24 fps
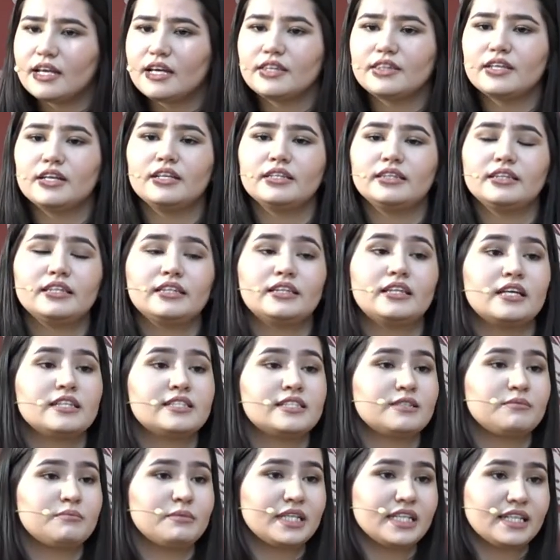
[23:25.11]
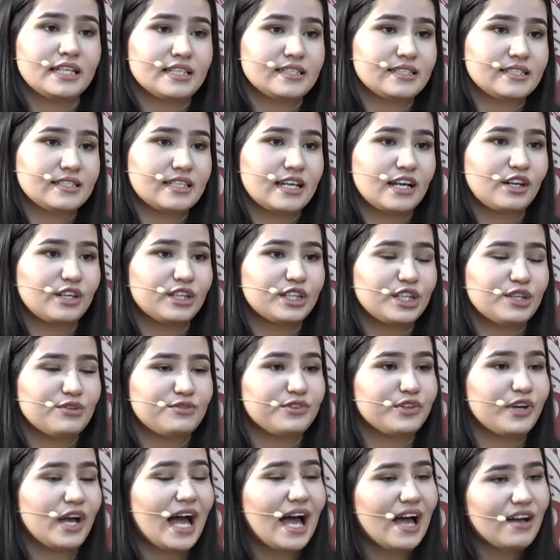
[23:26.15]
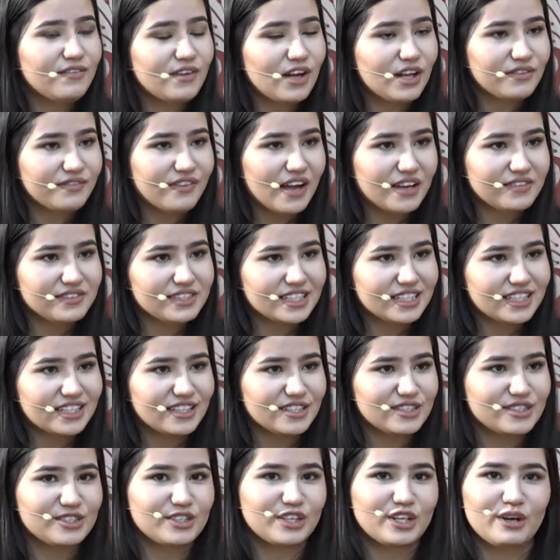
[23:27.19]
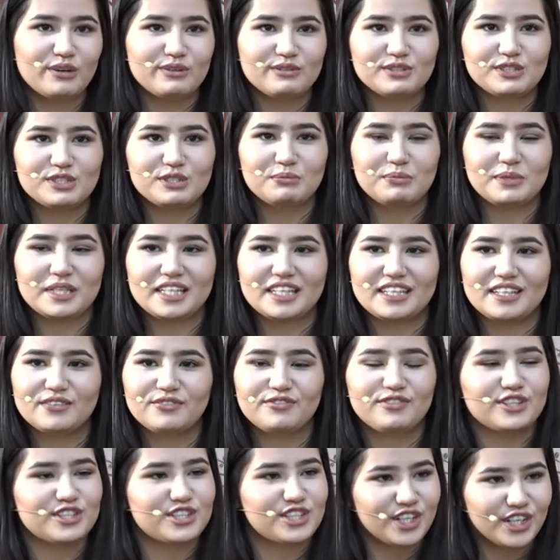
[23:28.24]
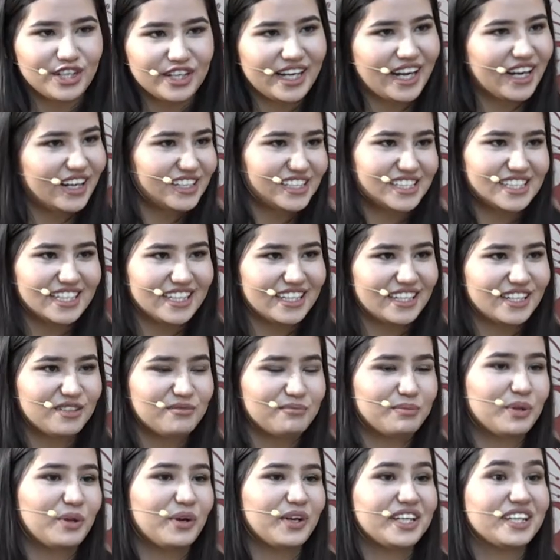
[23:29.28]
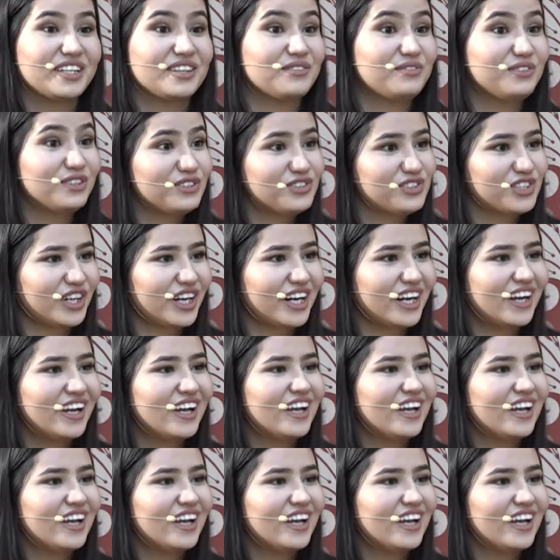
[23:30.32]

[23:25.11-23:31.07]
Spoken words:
That doesn't mean necessarily if you have all 5 skills, you're going to be for sure guaranteed employed in the future.